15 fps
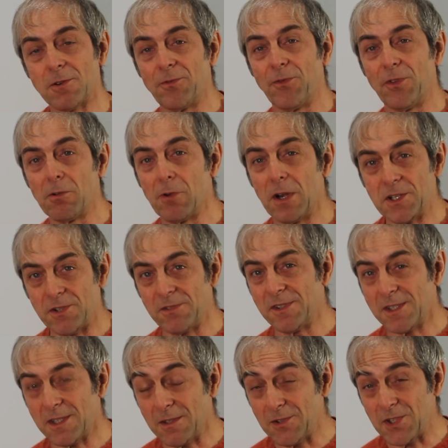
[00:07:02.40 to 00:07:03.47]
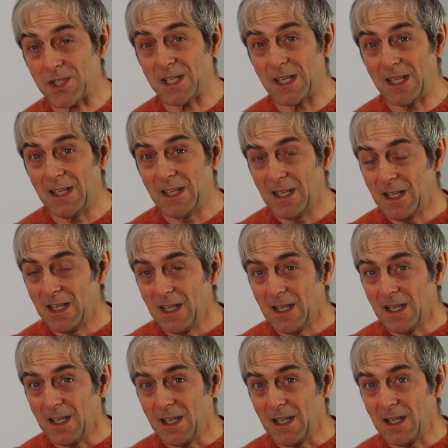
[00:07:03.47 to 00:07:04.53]
configurations to see,
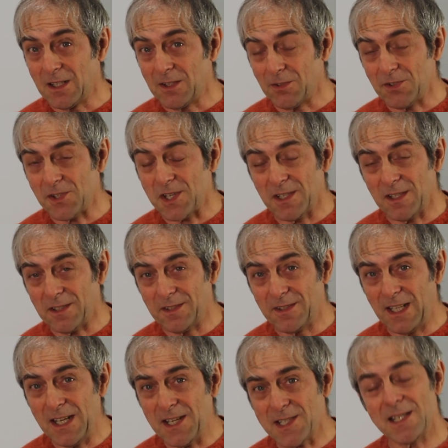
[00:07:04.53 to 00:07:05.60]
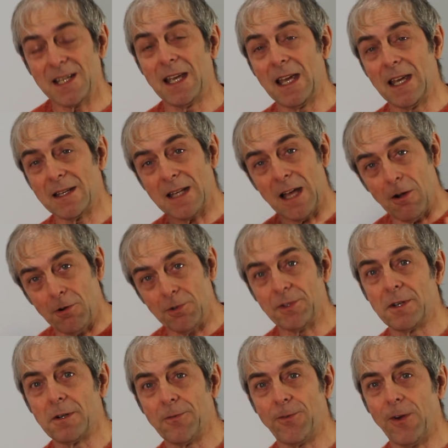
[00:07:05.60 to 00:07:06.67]
to consider this and
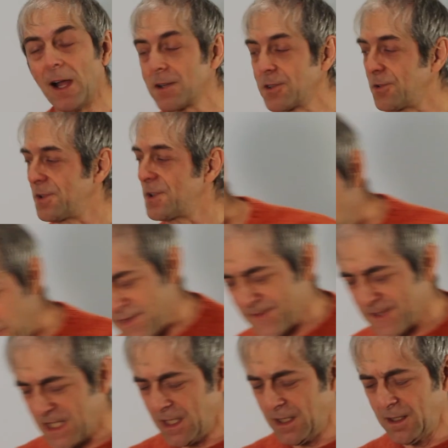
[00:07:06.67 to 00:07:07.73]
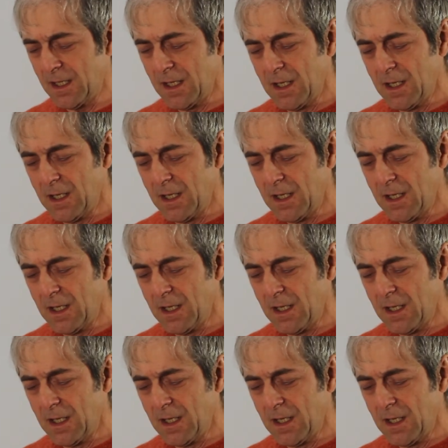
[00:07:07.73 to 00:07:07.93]
other factors. So we've seen